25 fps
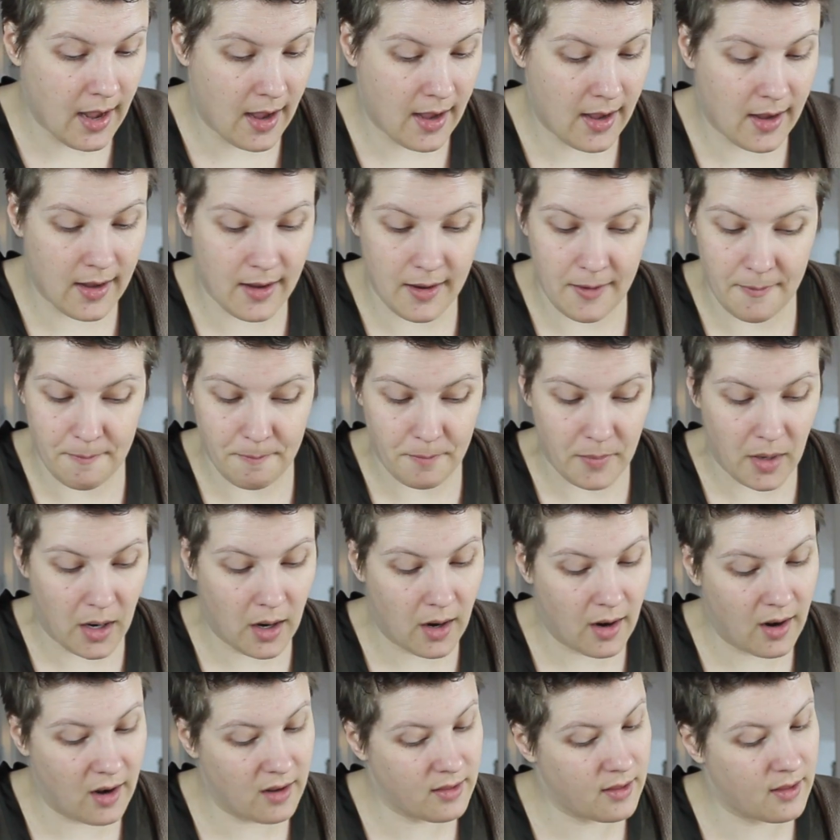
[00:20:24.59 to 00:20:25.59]

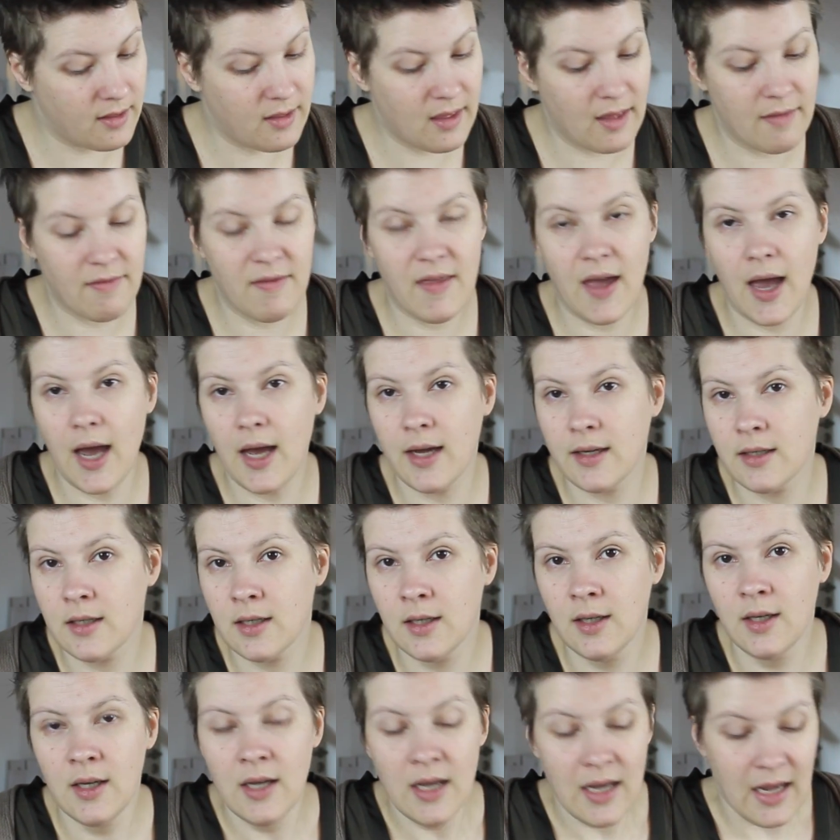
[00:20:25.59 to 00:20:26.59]
Other than that,
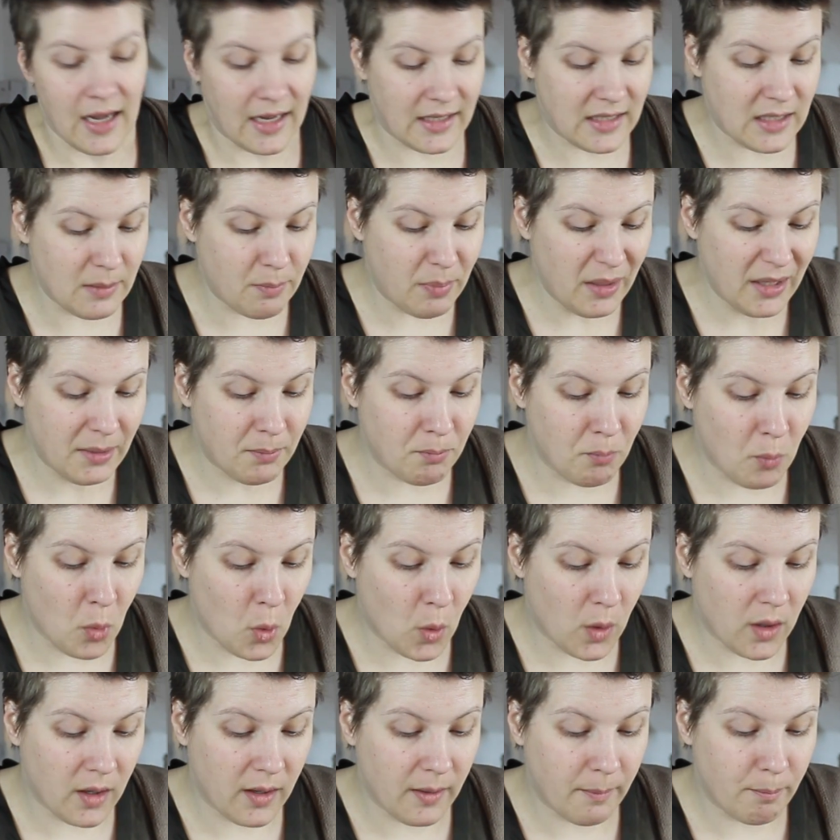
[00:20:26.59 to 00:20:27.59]
it's a bit
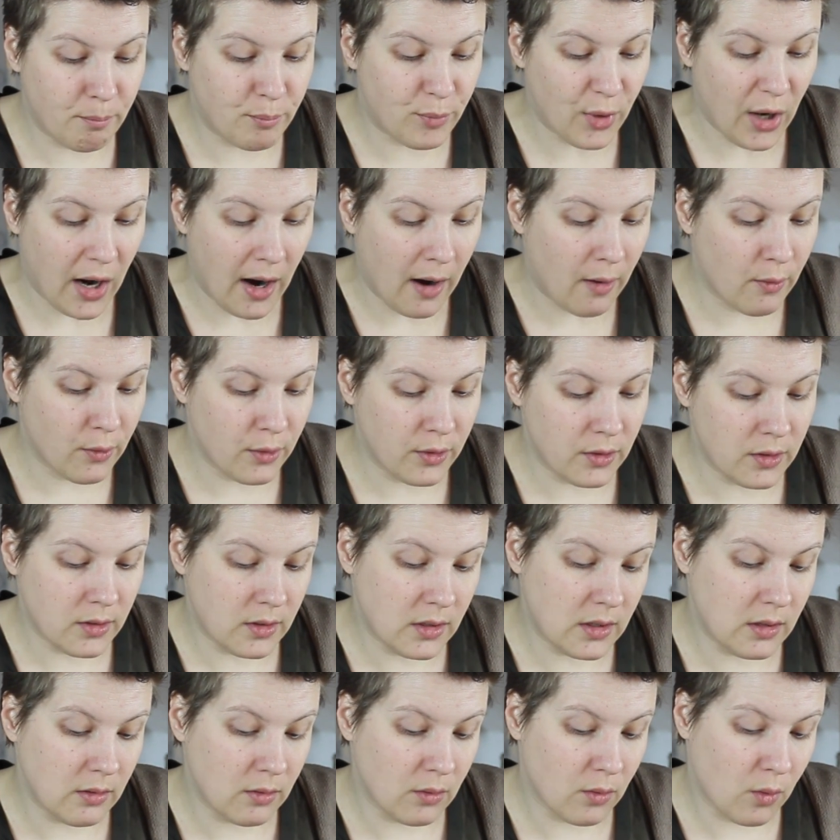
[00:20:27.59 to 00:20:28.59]
more
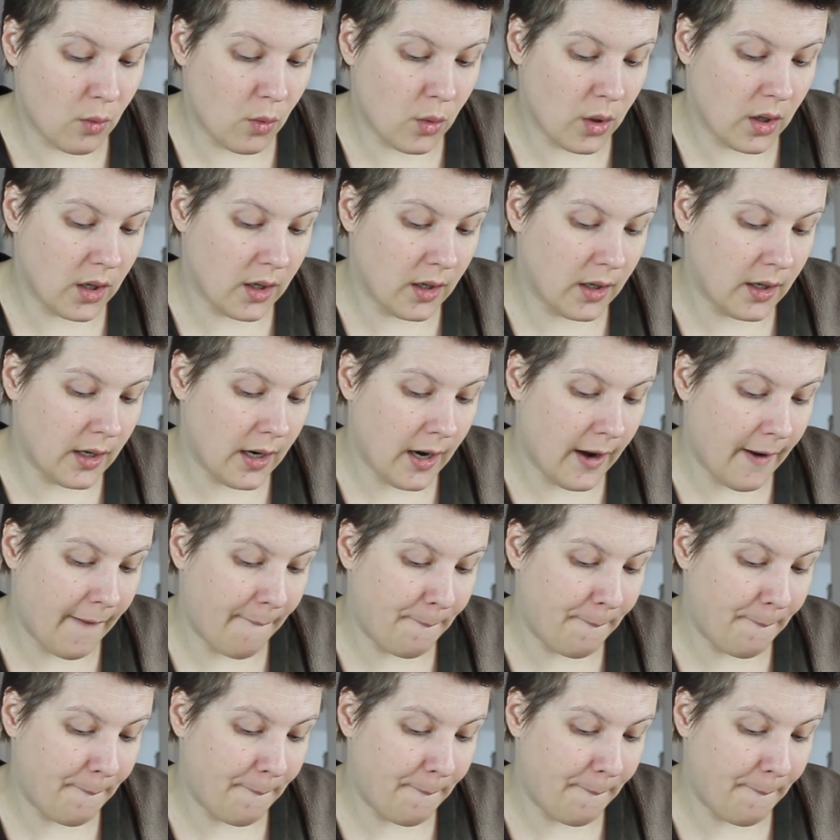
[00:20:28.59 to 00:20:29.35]
brown, or